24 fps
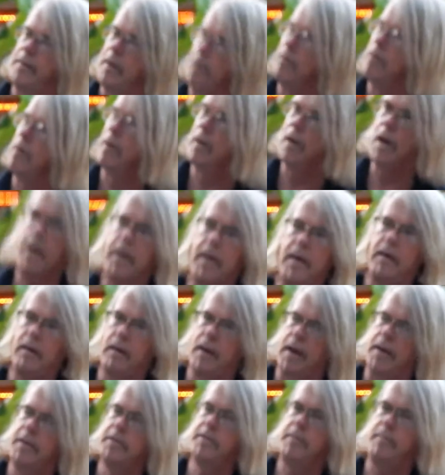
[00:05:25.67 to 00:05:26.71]
They were lucky,
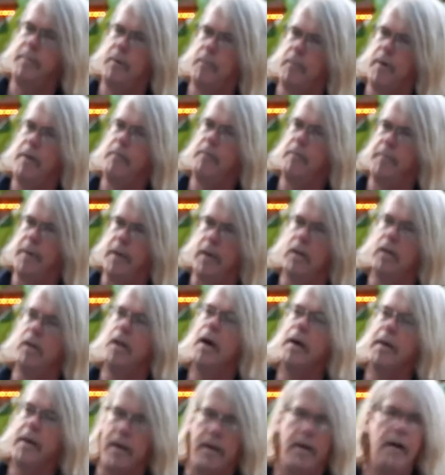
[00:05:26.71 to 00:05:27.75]
like Jimmy Reed would be
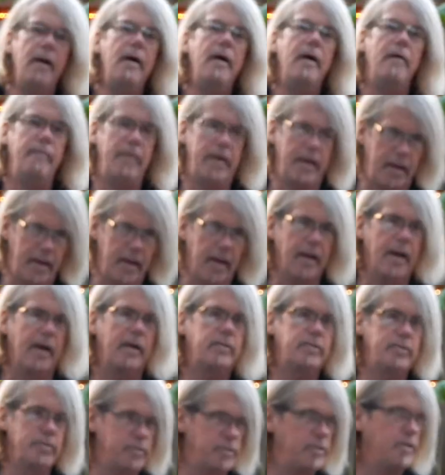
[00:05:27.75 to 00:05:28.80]
lucky if he could get
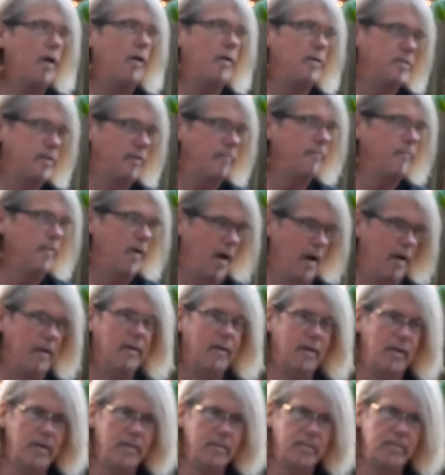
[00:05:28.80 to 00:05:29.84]
like two songs up front,
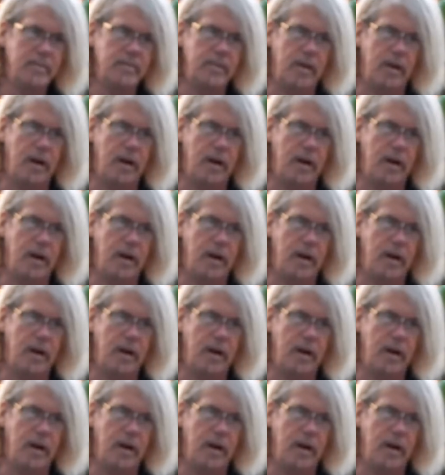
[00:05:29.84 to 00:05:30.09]
you